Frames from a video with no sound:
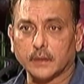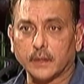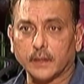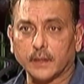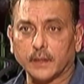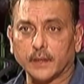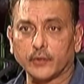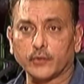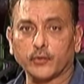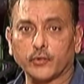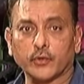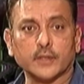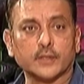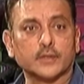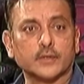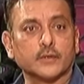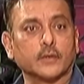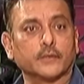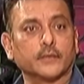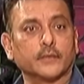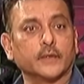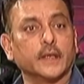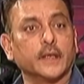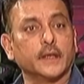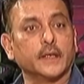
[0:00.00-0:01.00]
Indian units
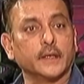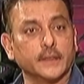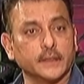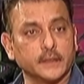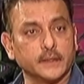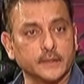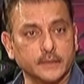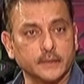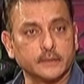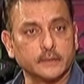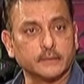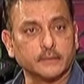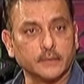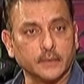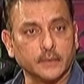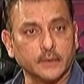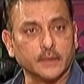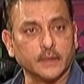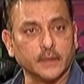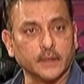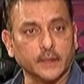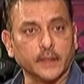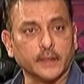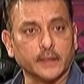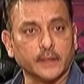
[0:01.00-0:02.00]
of the eighties,
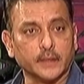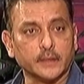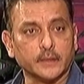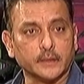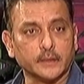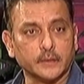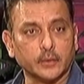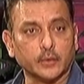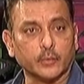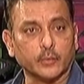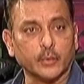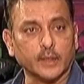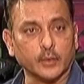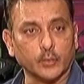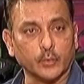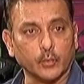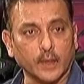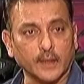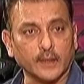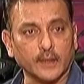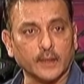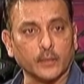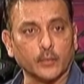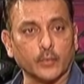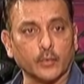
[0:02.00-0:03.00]
early eighties. You know, when you
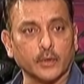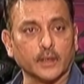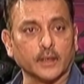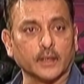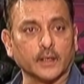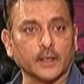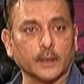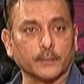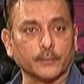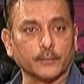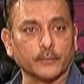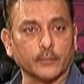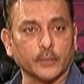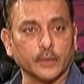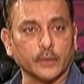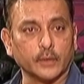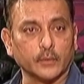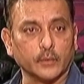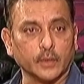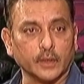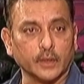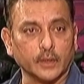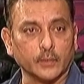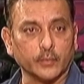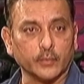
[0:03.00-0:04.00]
won the World Cup, when
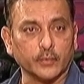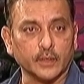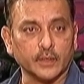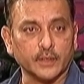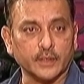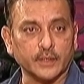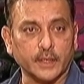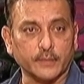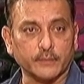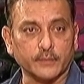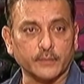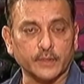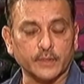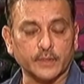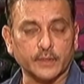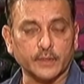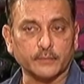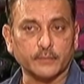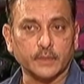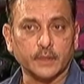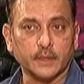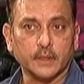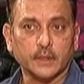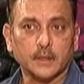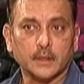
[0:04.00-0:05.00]
you won the World
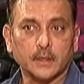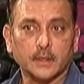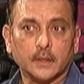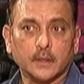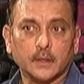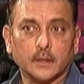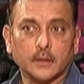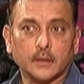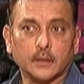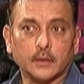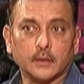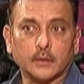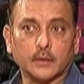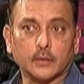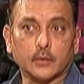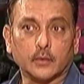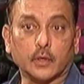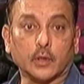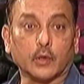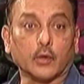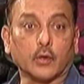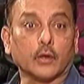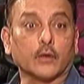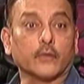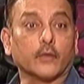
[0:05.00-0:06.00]
Championship, you
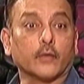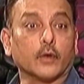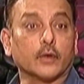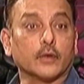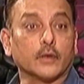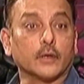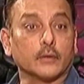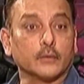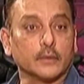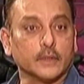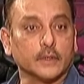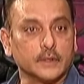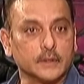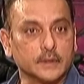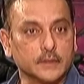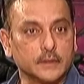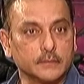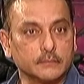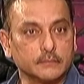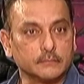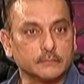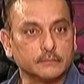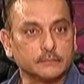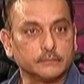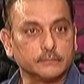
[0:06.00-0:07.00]
had a lot of all-rounders.
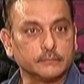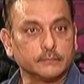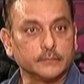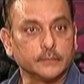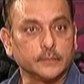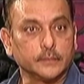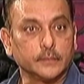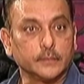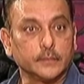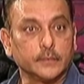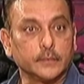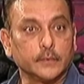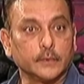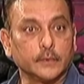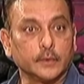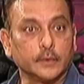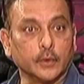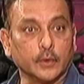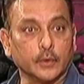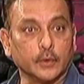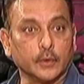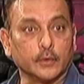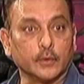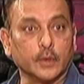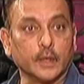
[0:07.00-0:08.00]

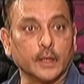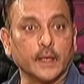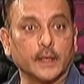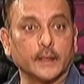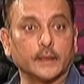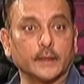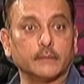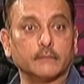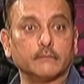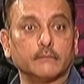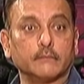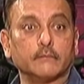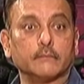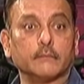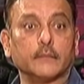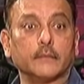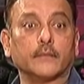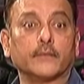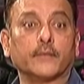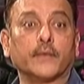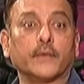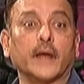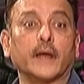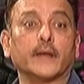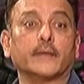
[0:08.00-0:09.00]
You know, you had
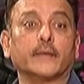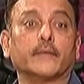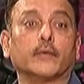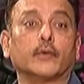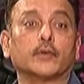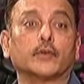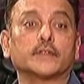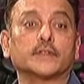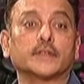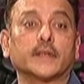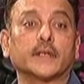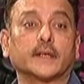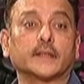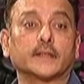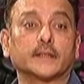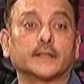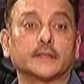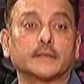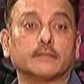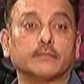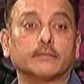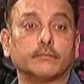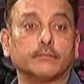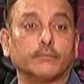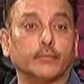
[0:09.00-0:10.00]
five or
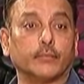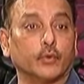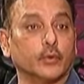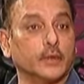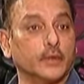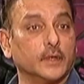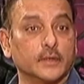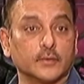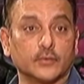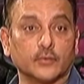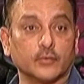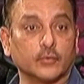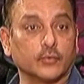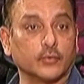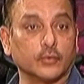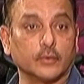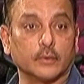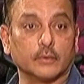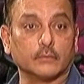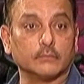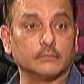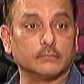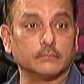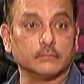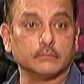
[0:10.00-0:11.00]
six bowlers who
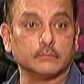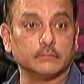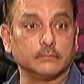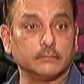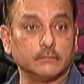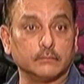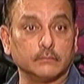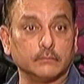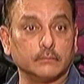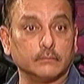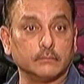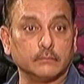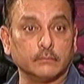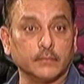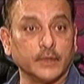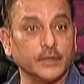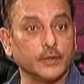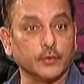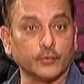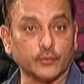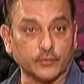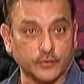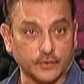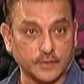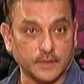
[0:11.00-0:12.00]
could be
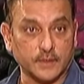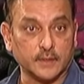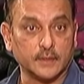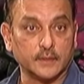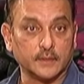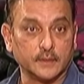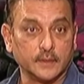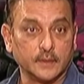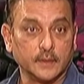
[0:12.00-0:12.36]
used.